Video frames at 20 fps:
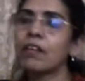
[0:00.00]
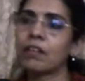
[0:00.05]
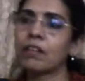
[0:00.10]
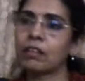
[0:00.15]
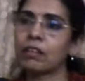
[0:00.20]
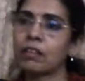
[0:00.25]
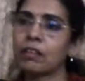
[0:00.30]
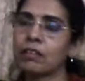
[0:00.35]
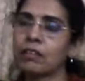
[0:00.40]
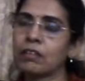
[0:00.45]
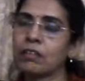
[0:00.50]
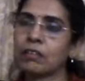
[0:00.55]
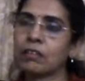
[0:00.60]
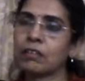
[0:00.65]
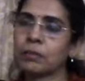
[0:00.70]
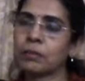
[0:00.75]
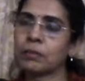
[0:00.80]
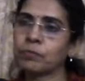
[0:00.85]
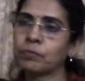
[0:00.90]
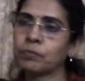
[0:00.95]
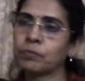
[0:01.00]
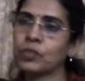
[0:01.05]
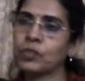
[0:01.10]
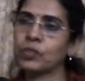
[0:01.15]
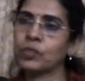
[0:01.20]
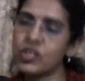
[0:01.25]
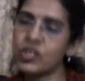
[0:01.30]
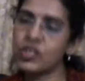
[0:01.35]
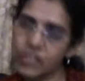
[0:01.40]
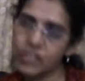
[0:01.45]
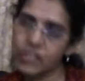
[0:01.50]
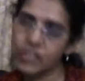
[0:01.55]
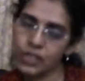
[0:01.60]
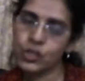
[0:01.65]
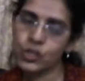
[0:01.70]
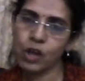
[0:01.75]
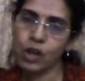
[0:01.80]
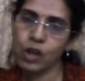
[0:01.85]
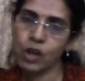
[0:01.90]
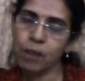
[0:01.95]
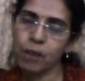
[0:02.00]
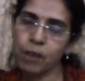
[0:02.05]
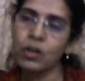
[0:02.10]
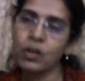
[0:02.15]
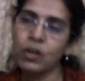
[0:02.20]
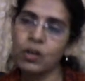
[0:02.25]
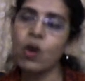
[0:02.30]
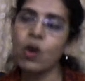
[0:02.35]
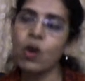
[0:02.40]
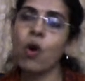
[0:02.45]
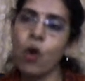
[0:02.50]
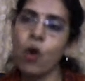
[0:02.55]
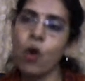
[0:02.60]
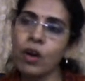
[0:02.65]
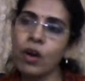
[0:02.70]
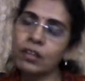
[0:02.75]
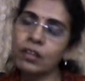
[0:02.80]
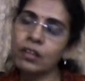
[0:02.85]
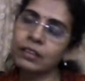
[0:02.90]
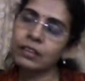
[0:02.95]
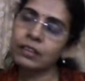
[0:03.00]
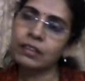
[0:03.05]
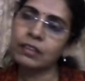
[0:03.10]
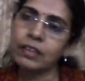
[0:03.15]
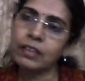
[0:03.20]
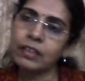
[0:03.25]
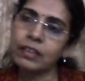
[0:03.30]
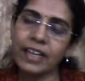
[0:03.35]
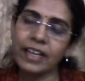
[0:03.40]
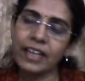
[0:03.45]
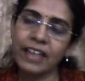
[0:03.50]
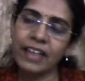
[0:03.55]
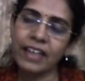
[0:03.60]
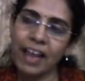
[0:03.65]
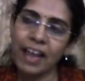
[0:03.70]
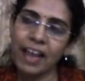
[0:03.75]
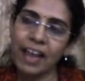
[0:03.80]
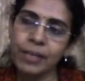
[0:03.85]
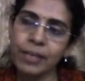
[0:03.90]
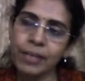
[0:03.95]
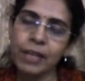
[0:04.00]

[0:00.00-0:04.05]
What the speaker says: grocery shop, or they can be